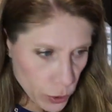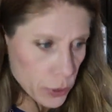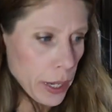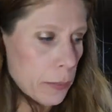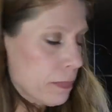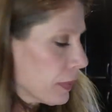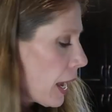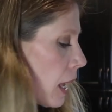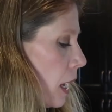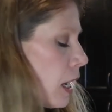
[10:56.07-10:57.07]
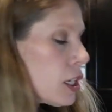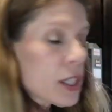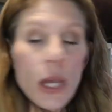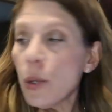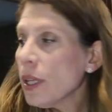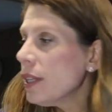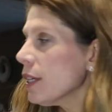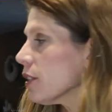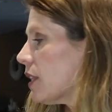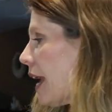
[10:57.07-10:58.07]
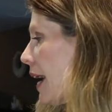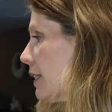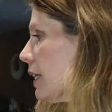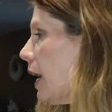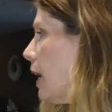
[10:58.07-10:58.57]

We're okay. So there's that.